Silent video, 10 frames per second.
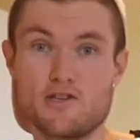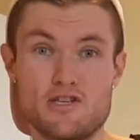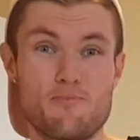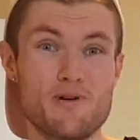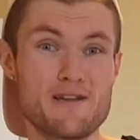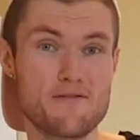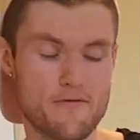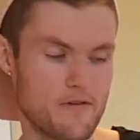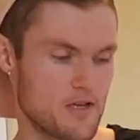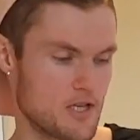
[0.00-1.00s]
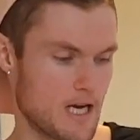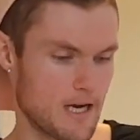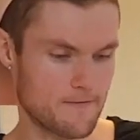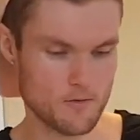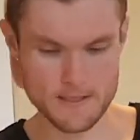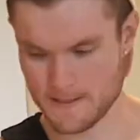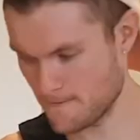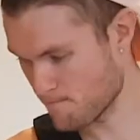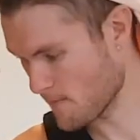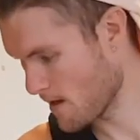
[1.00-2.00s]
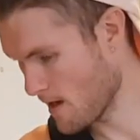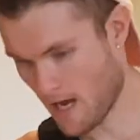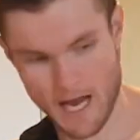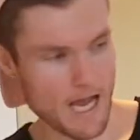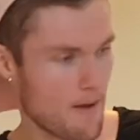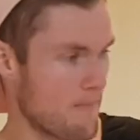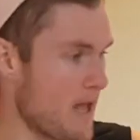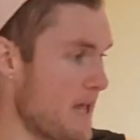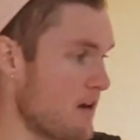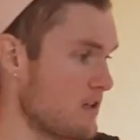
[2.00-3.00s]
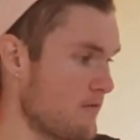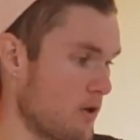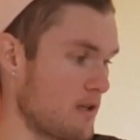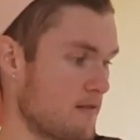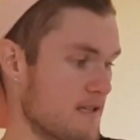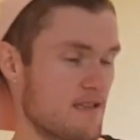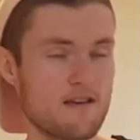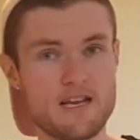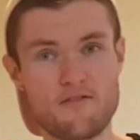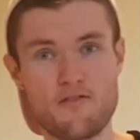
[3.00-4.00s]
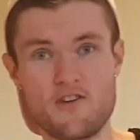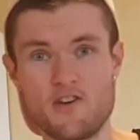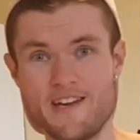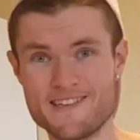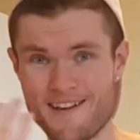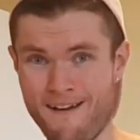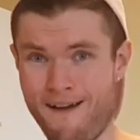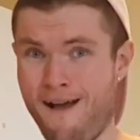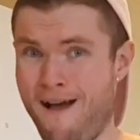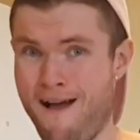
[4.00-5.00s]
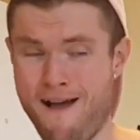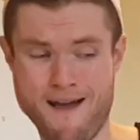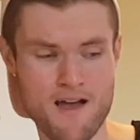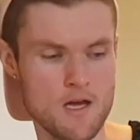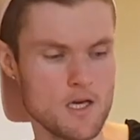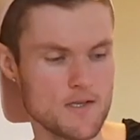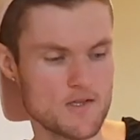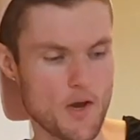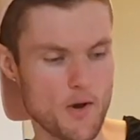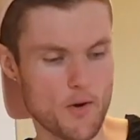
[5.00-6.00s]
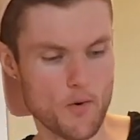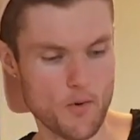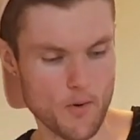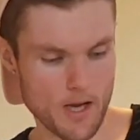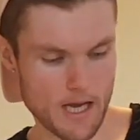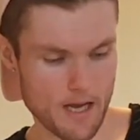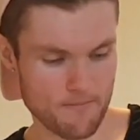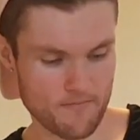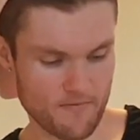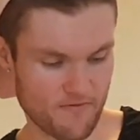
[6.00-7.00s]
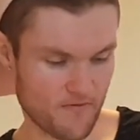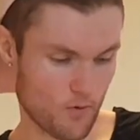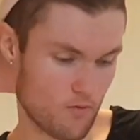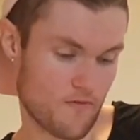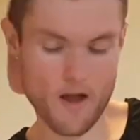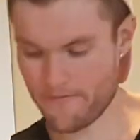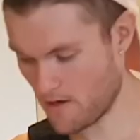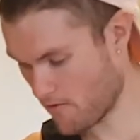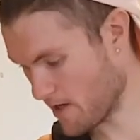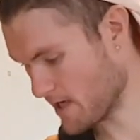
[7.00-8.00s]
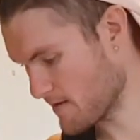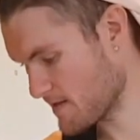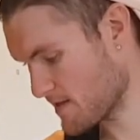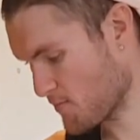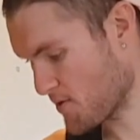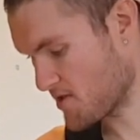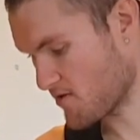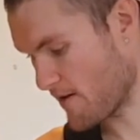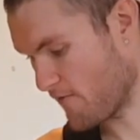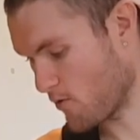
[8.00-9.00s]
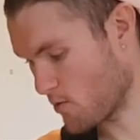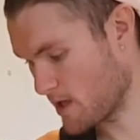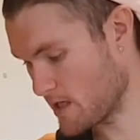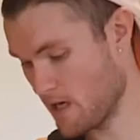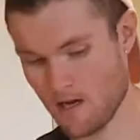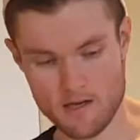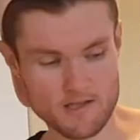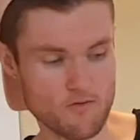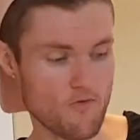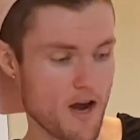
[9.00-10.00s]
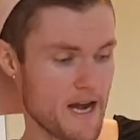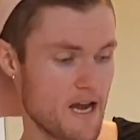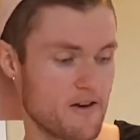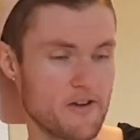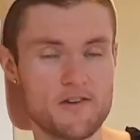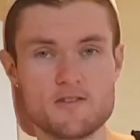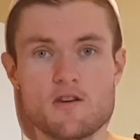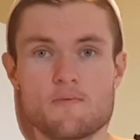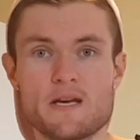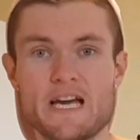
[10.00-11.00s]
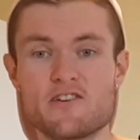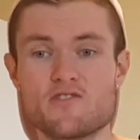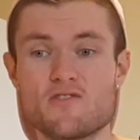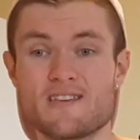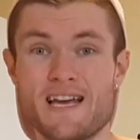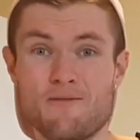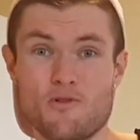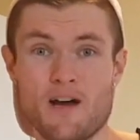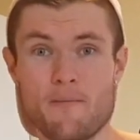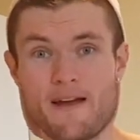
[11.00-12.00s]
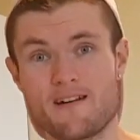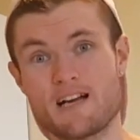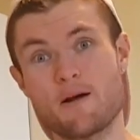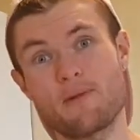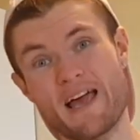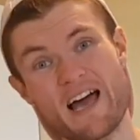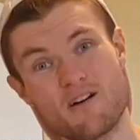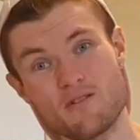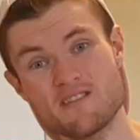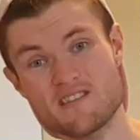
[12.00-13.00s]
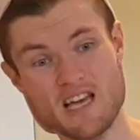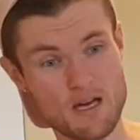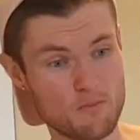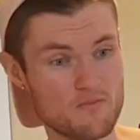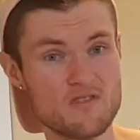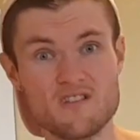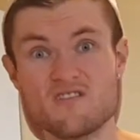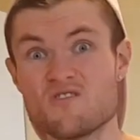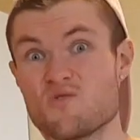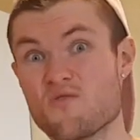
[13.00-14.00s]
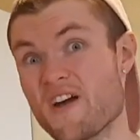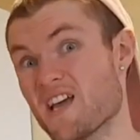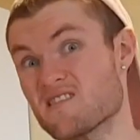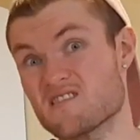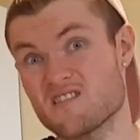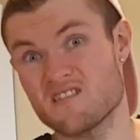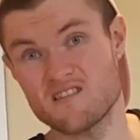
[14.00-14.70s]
because you put it in the fridge afterwards. And olive oil, is there any other thing you need? So, for 5 ingredients, it's pretty straightforward. So right now I'm gonna go soak my cashews and we'll come back in a couple of hours and do the rest.